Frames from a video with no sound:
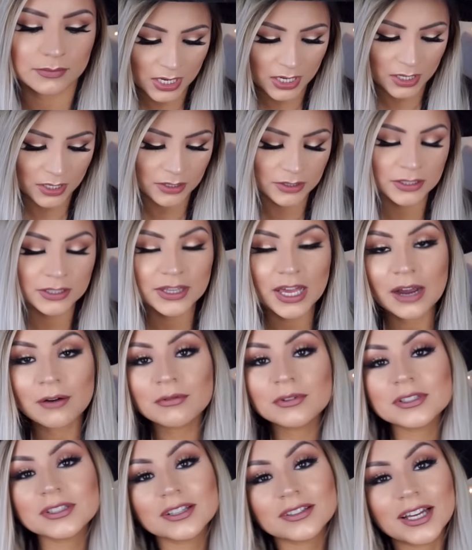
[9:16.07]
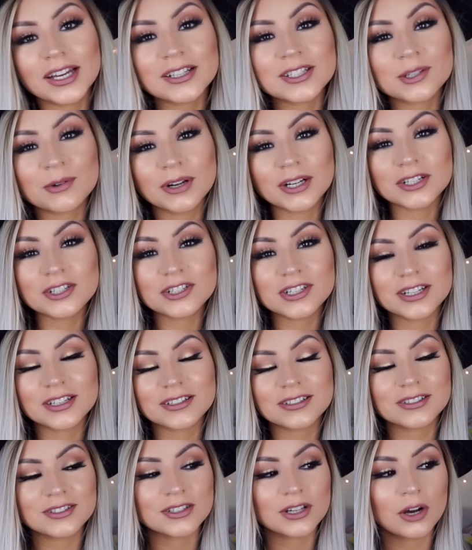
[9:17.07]
And that was the last
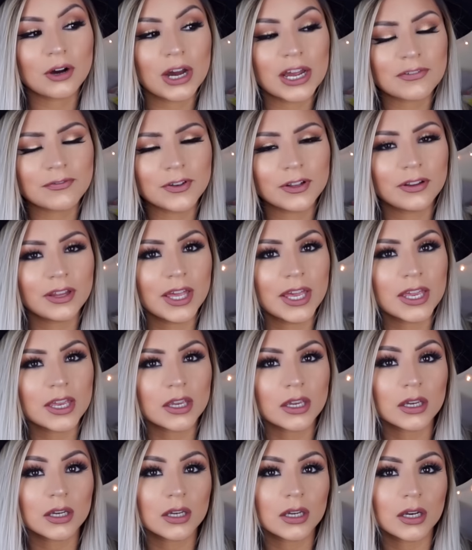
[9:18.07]
question, so I feel like